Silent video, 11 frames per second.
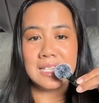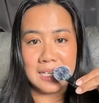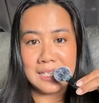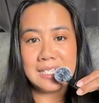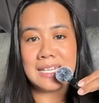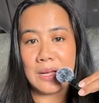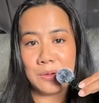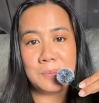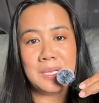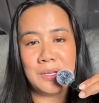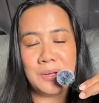linked down
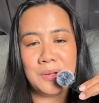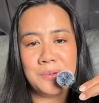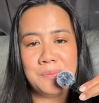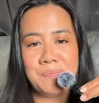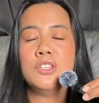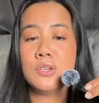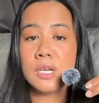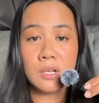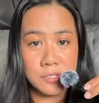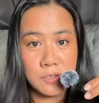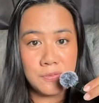below. You can
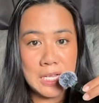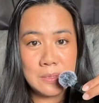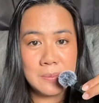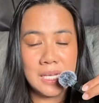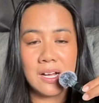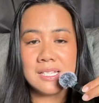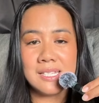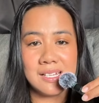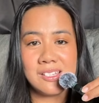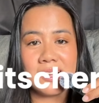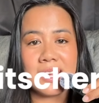also follow me on TikTok